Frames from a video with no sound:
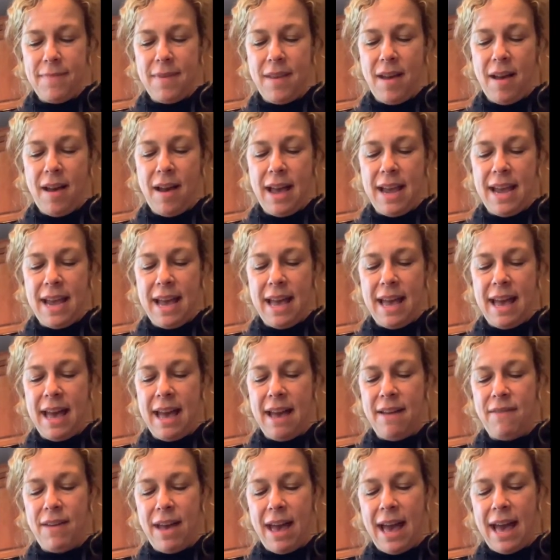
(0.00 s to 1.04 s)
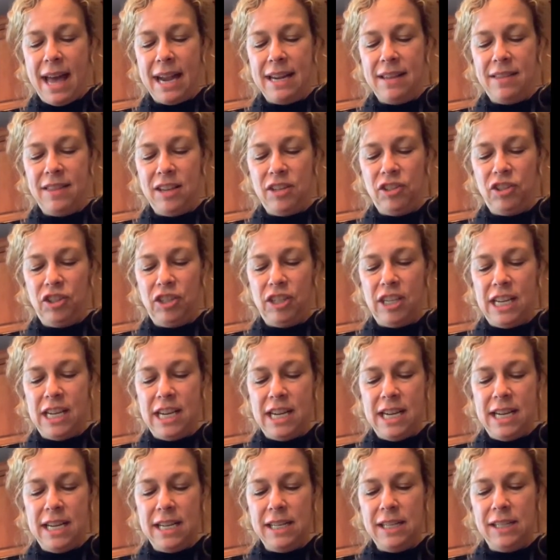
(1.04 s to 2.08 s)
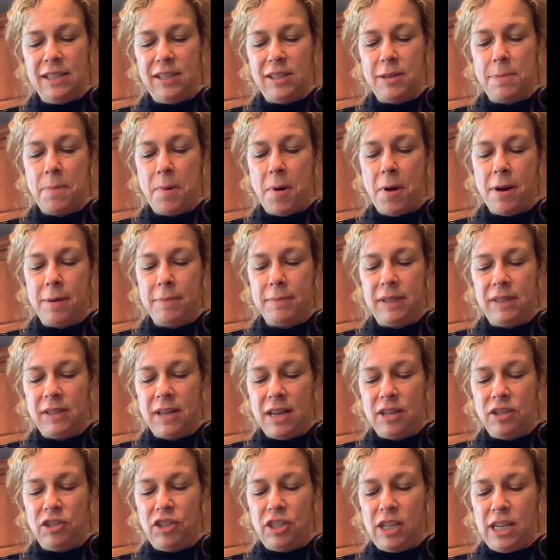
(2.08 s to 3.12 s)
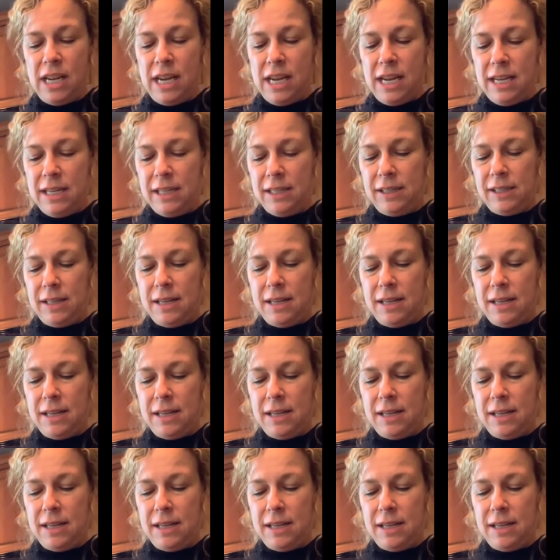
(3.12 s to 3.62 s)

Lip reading: I have added the cheese, the Parmesan cheese.